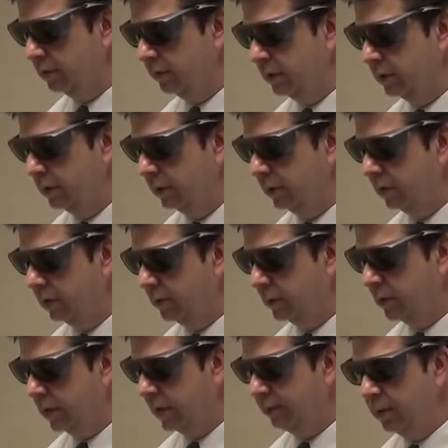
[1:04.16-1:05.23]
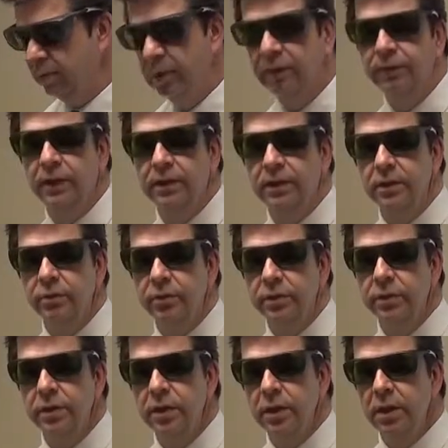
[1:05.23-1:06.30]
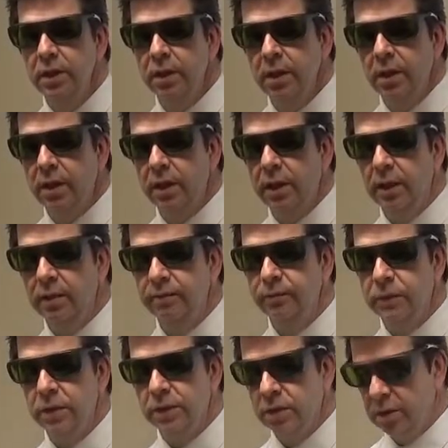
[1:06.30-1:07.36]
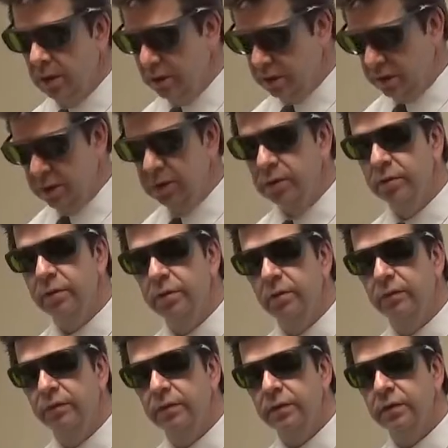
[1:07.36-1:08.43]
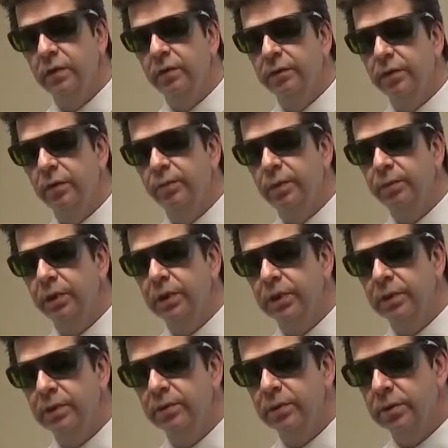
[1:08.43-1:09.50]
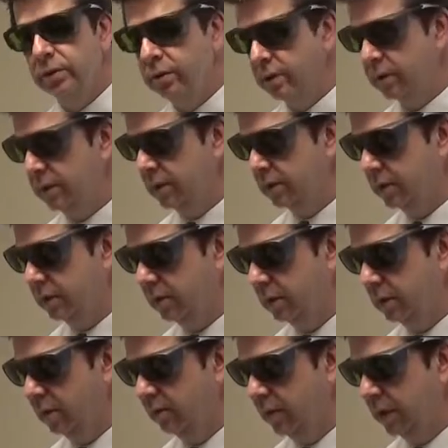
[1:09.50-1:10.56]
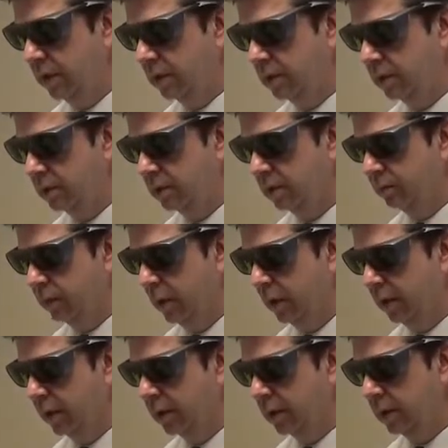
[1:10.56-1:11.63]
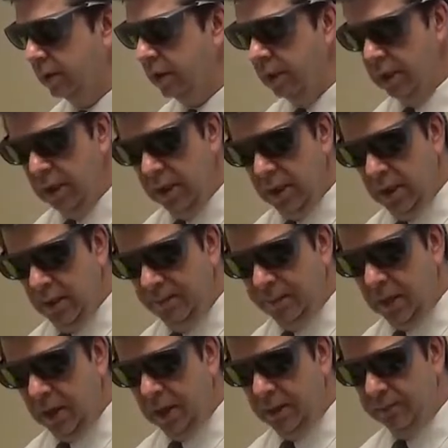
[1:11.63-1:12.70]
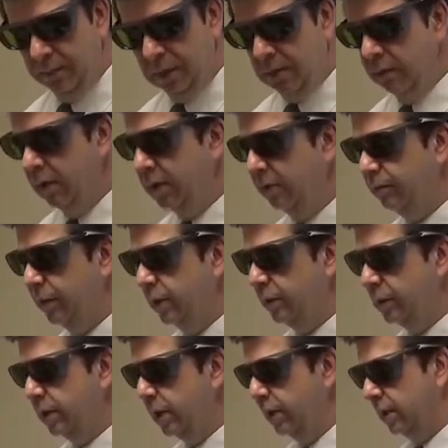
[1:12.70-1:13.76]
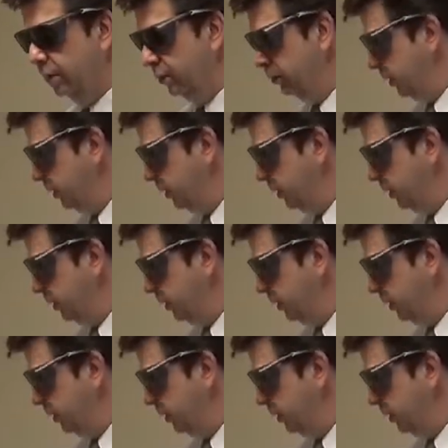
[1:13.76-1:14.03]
physical therapy was happy. Matter of fact, he was discharged to do his own physical therapy because he was doing making such good progress. So we'll have Bowen talk a little